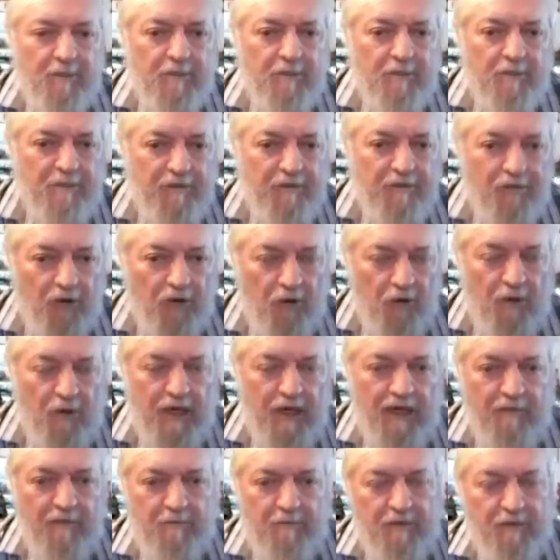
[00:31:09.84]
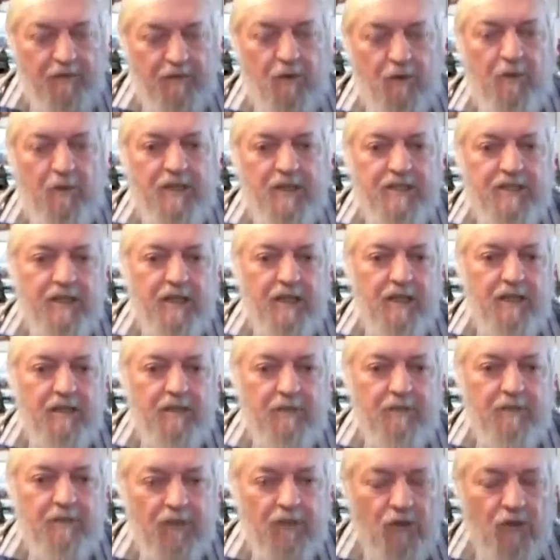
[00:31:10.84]
it before we left, before we sailed.
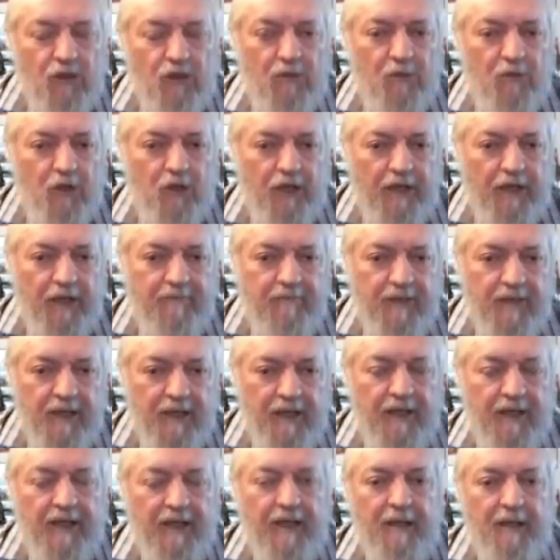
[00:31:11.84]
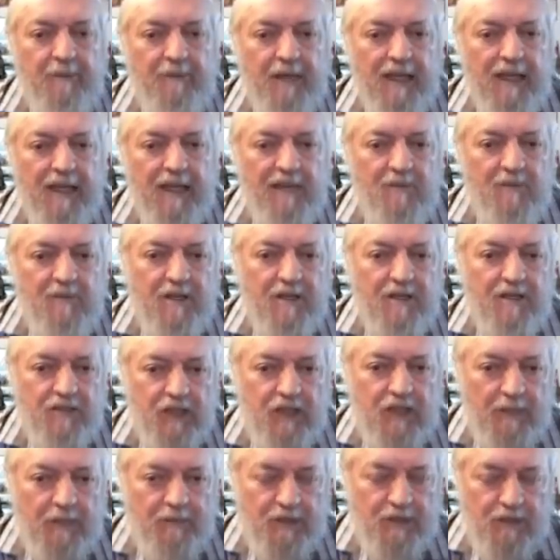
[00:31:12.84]
We'd call them all in. We give them a
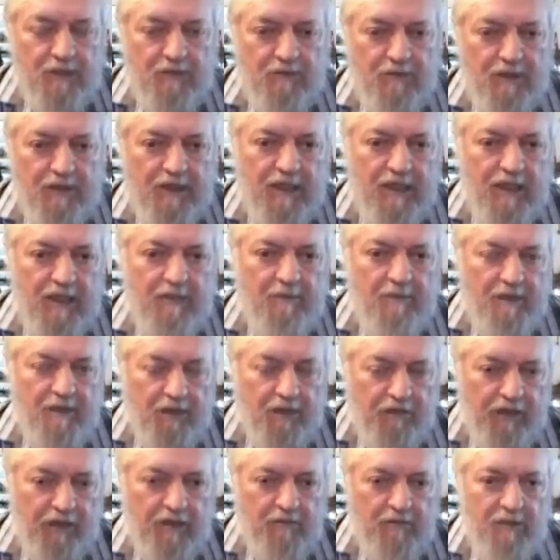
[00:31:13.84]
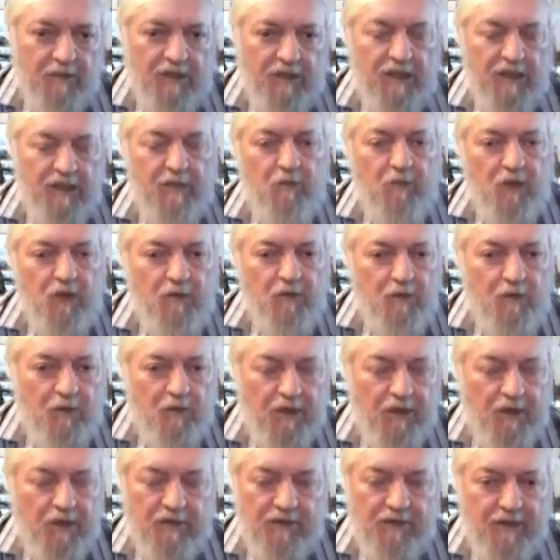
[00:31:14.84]
description. We tell them the threat. We tell them what we
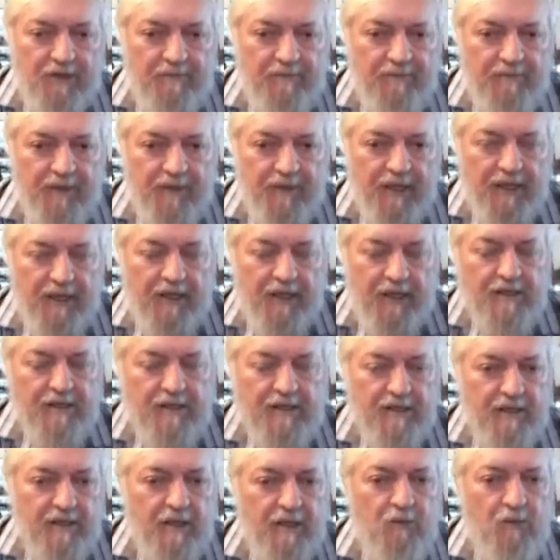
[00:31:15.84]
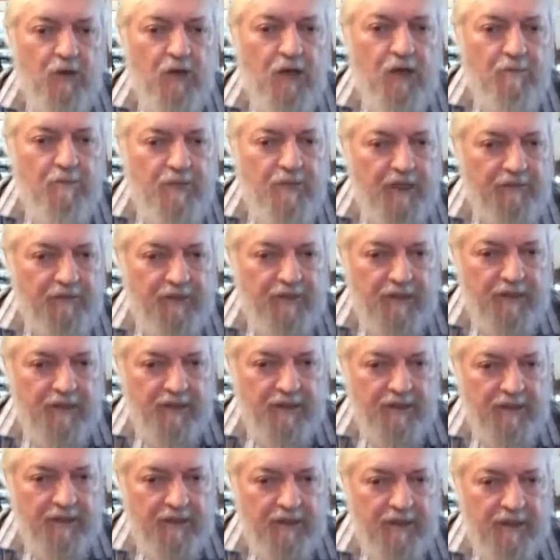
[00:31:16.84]
want of them. So they were briefed.
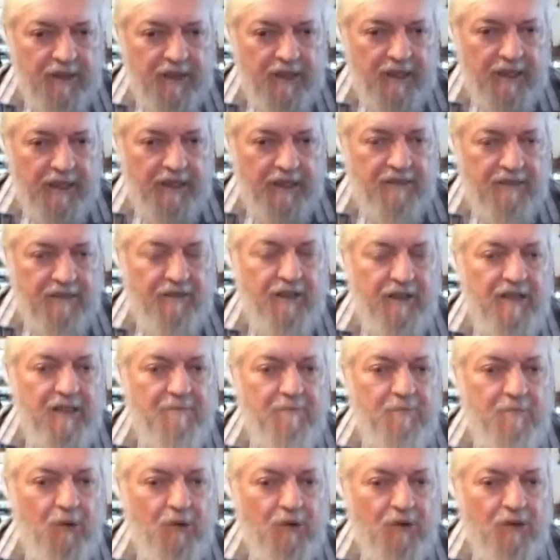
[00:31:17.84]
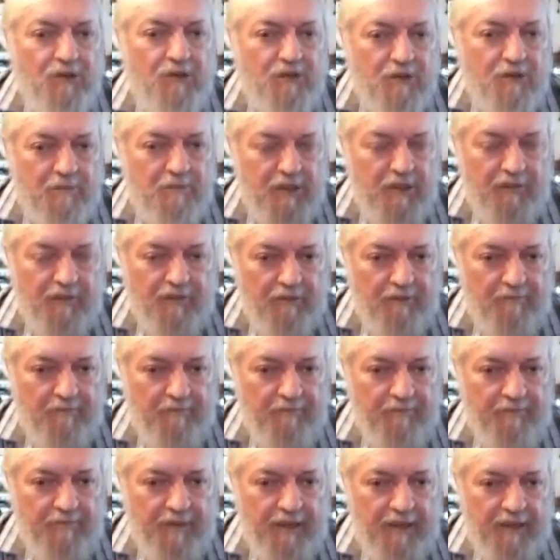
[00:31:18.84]
It's very important to brief them.
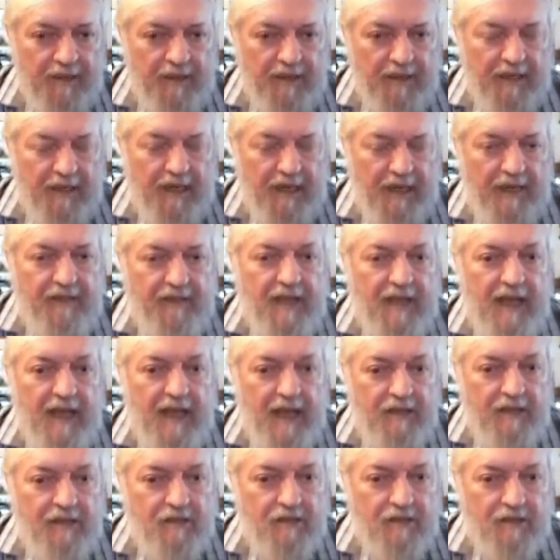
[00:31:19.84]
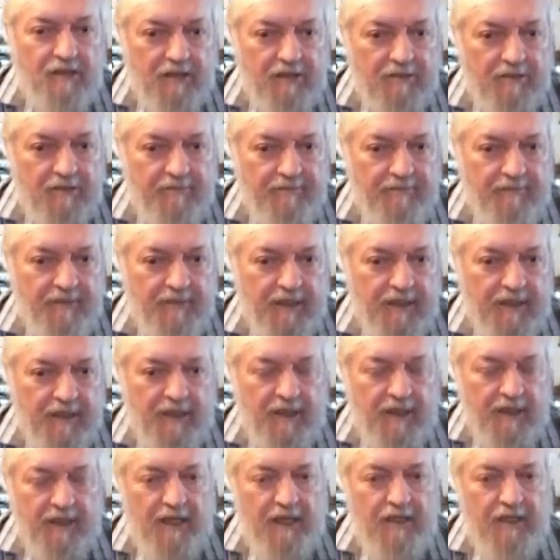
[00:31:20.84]
And they had to know.
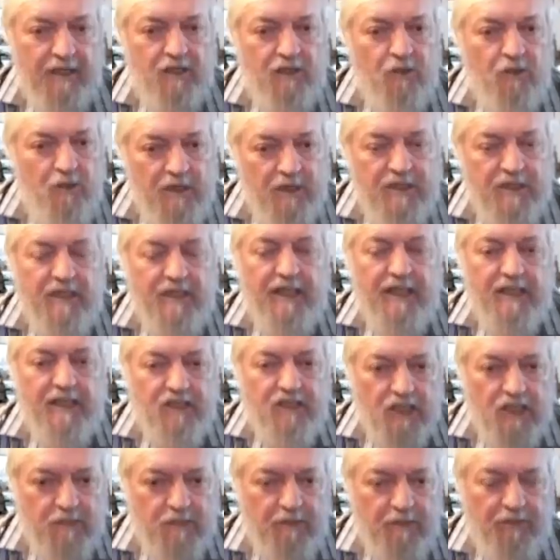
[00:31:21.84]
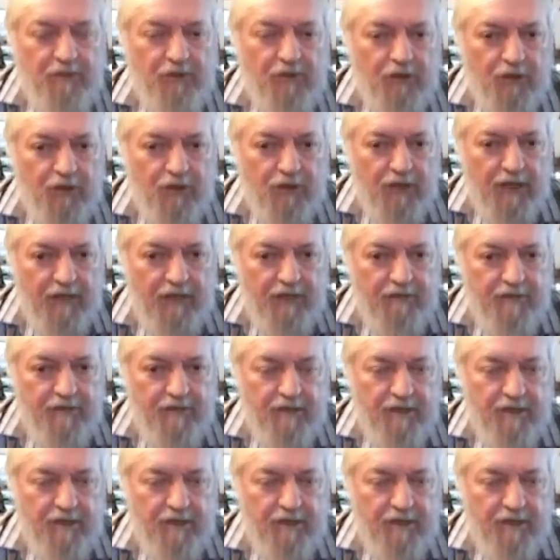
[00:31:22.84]
And you always do that just before you left.